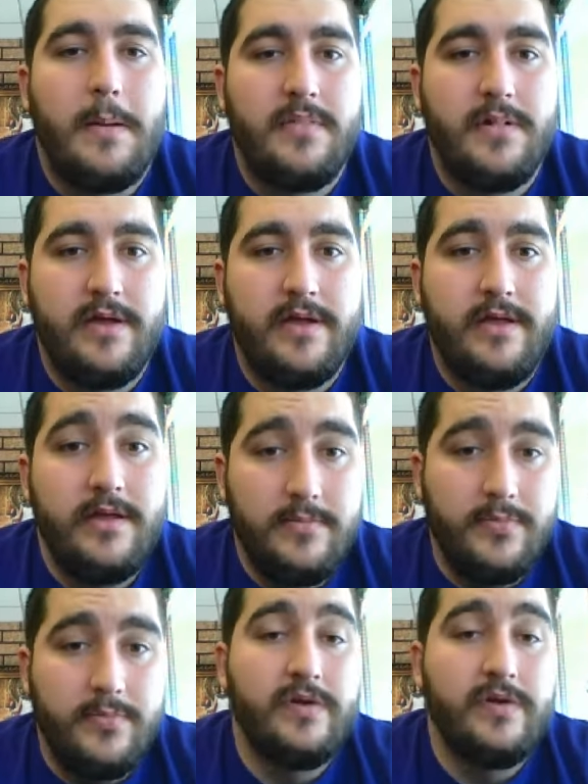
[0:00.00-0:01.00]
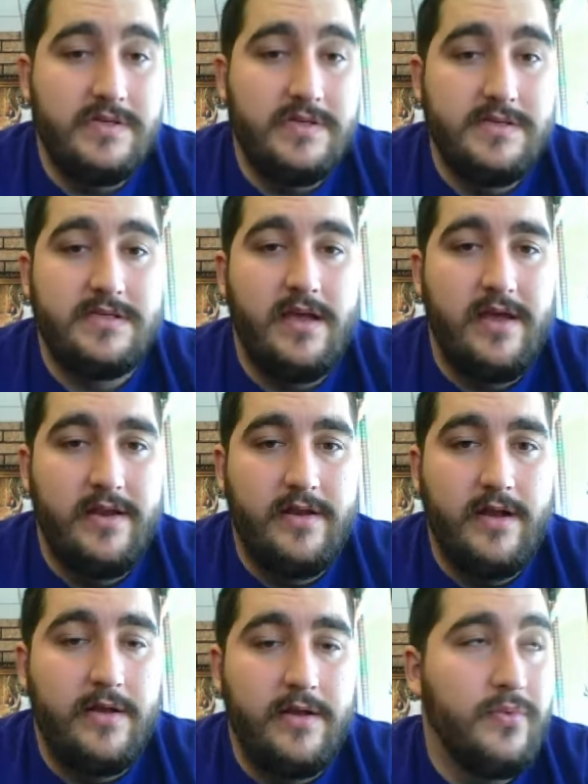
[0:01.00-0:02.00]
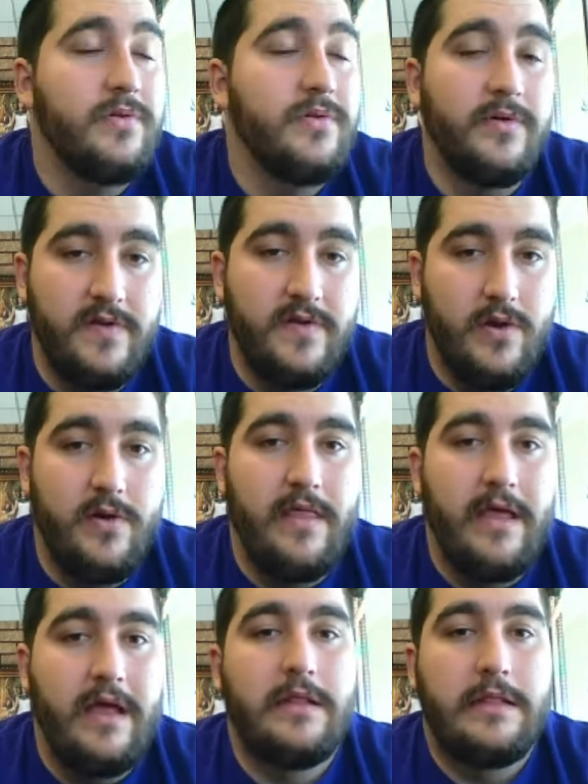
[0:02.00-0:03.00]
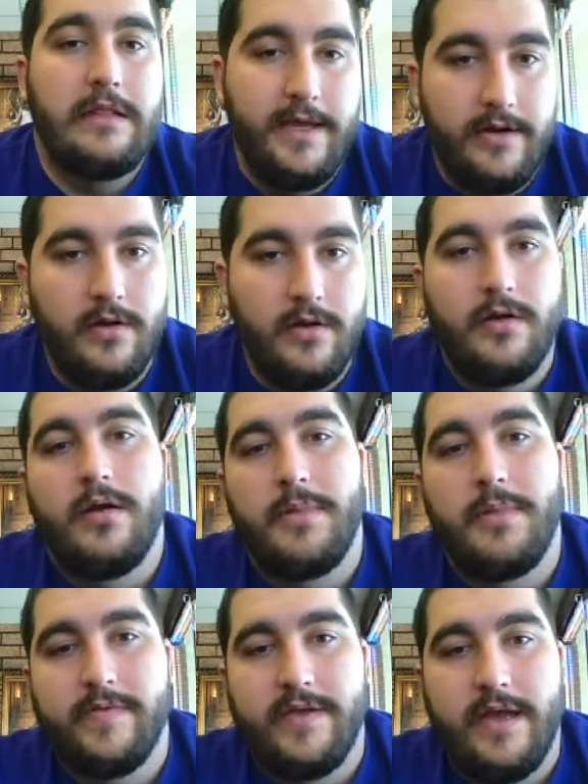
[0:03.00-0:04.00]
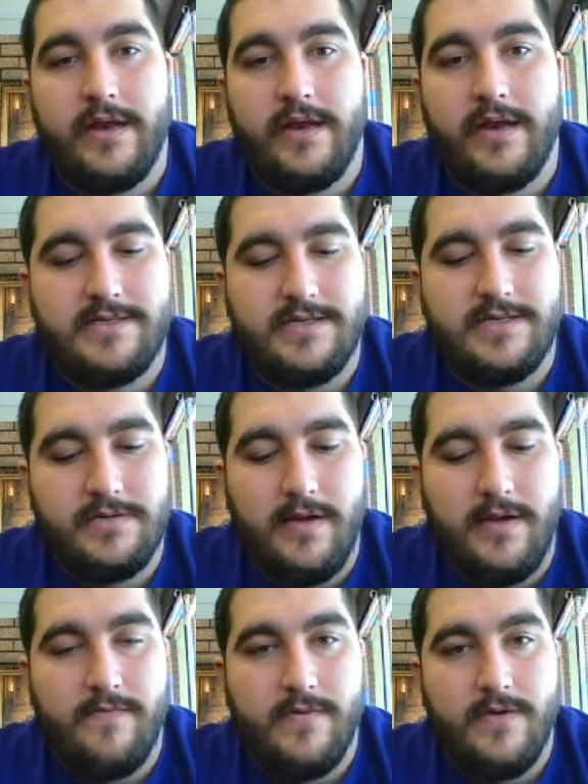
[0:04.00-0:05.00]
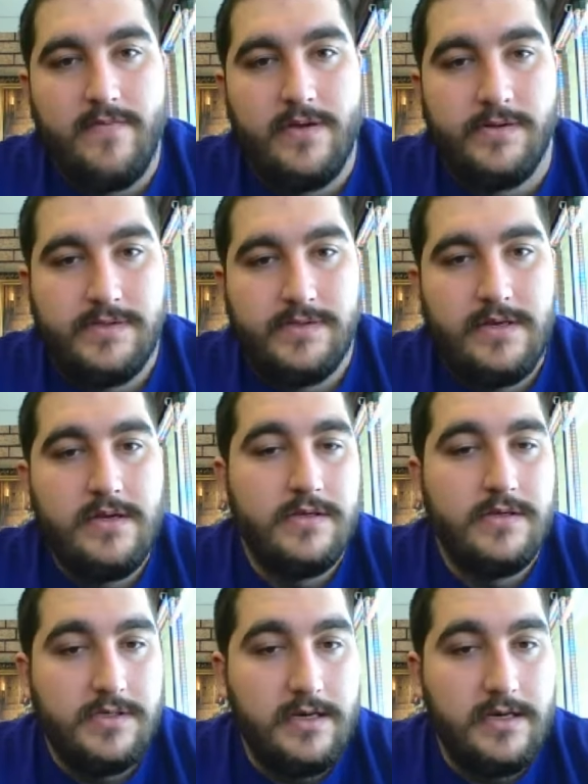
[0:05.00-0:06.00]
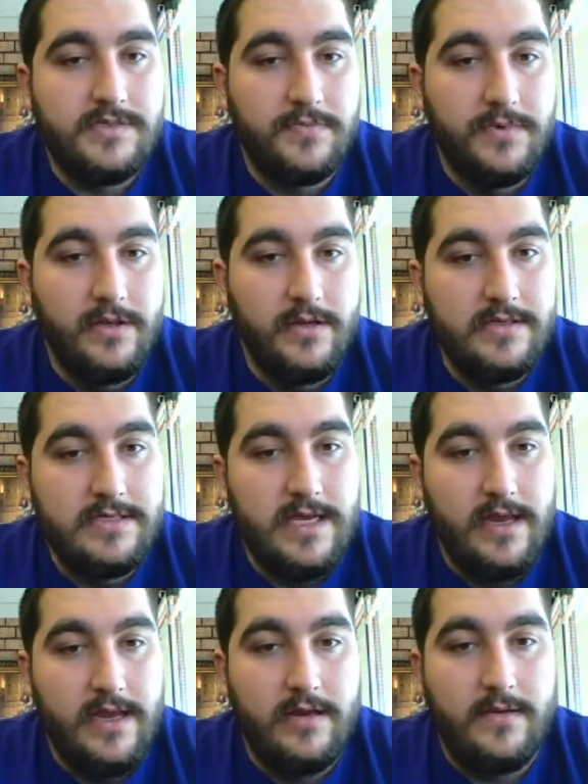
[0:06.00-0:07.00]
but it produces, and I will do a video on that later about the AGA-S. I do have one of those, so that's a really good tank,